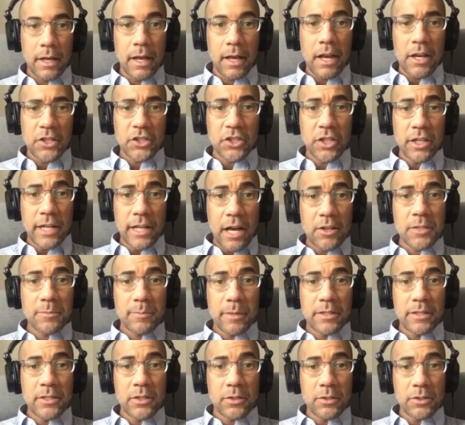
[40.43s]
she now
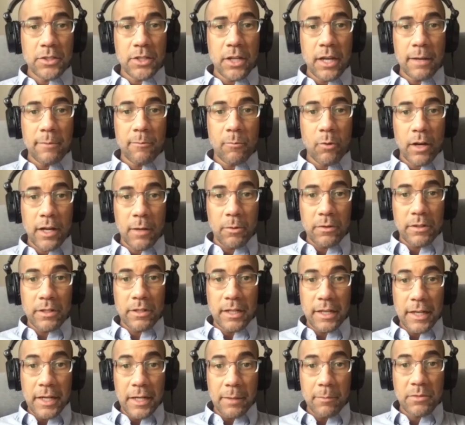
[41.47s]
spends her time working with
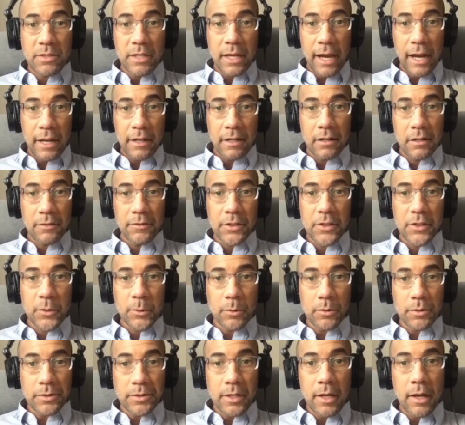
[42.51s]
teams and
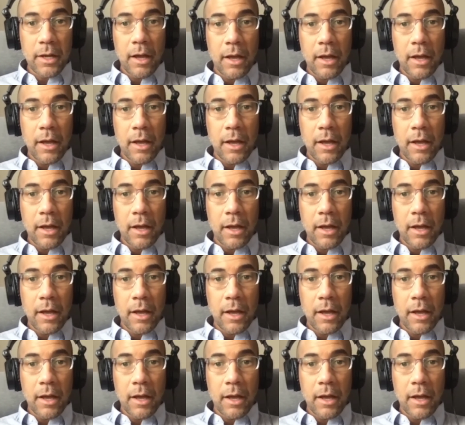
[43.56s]
individuals,